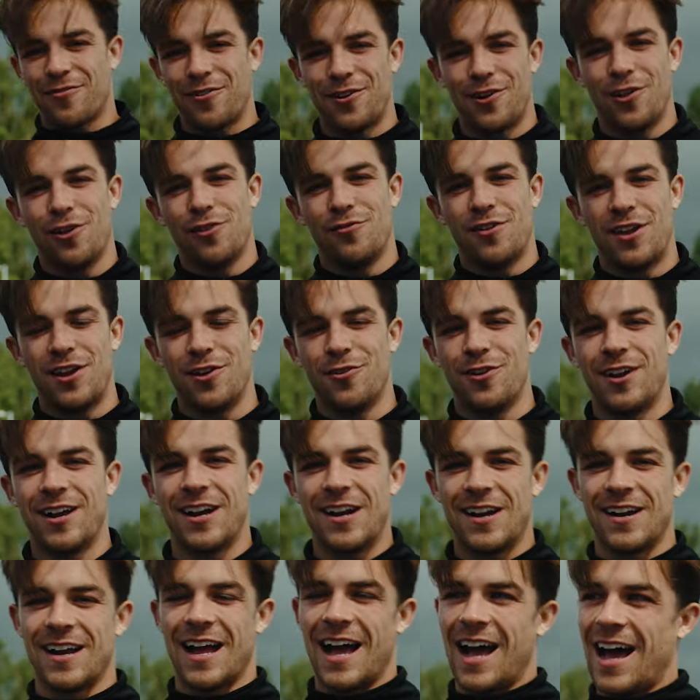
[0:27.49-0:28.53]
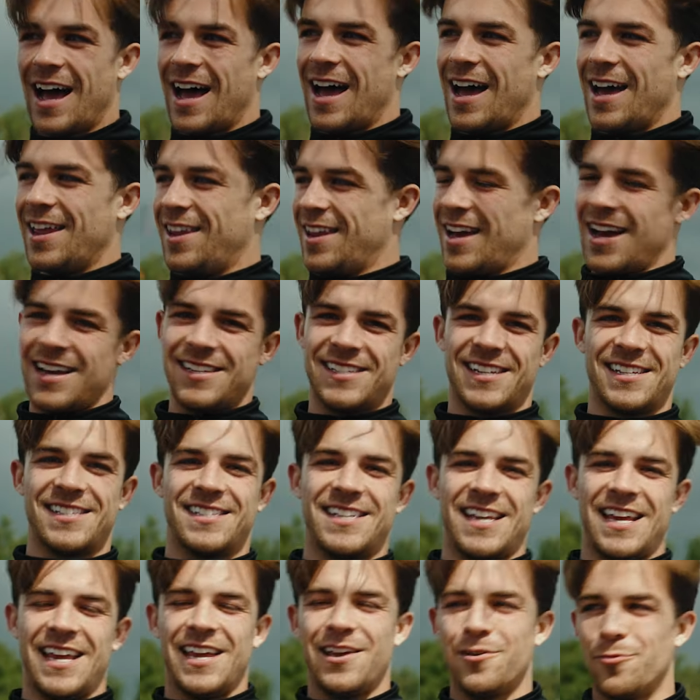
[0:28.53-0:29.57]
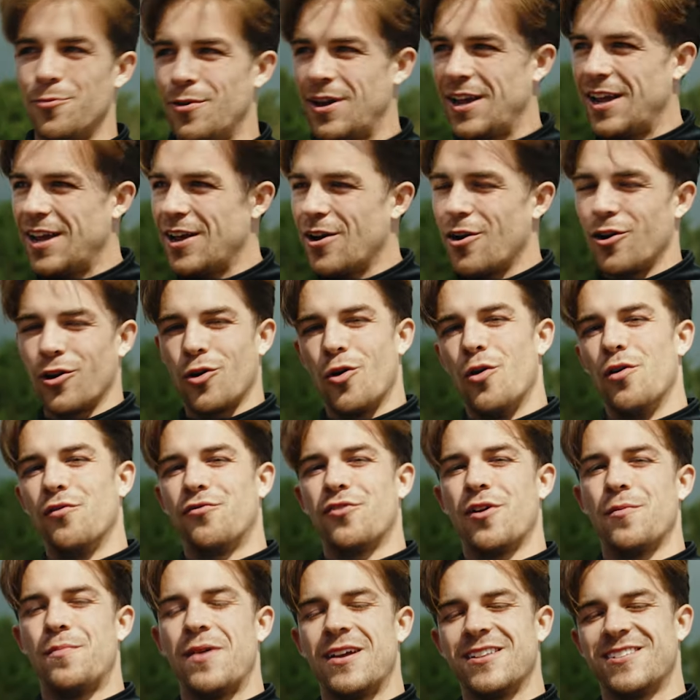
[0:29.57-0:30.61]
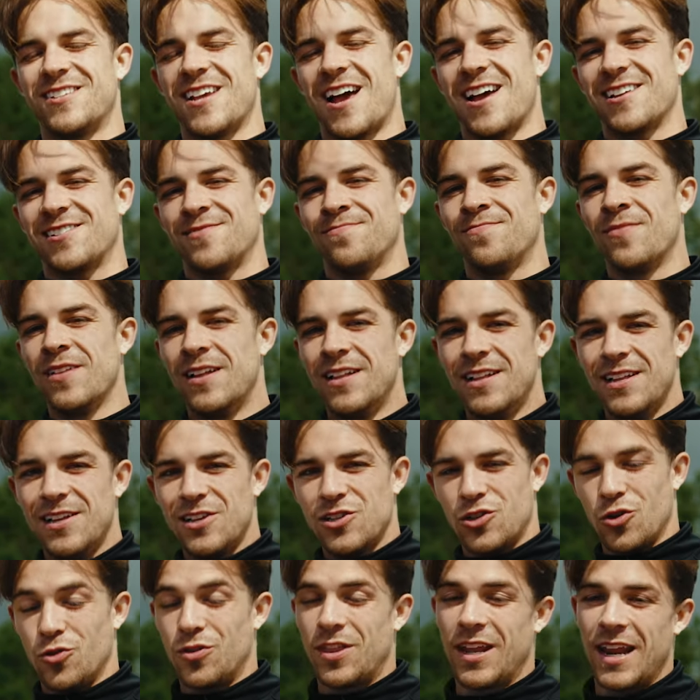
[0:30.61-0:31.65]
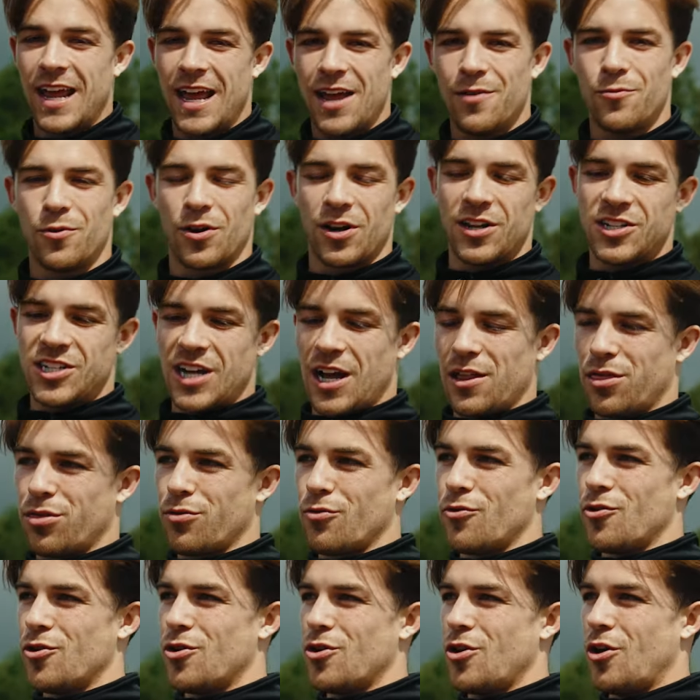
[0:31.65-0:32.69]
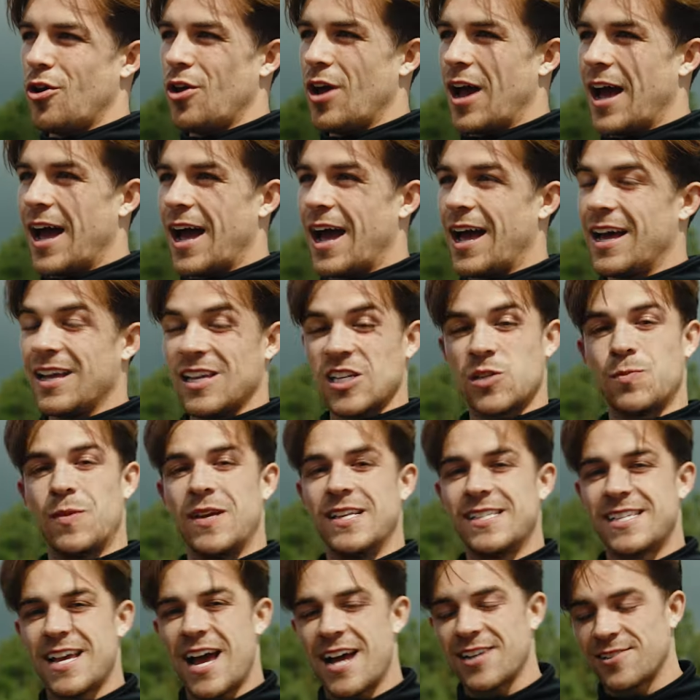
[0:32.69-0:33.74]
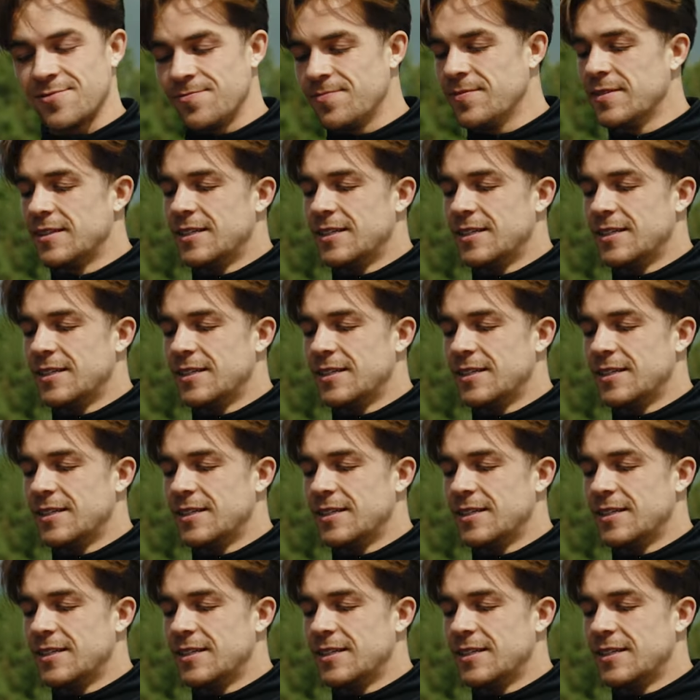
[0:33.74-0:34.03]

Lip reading: for another video here, and as you can see, we are going for a pit session. So today we're going to chat through a speed session.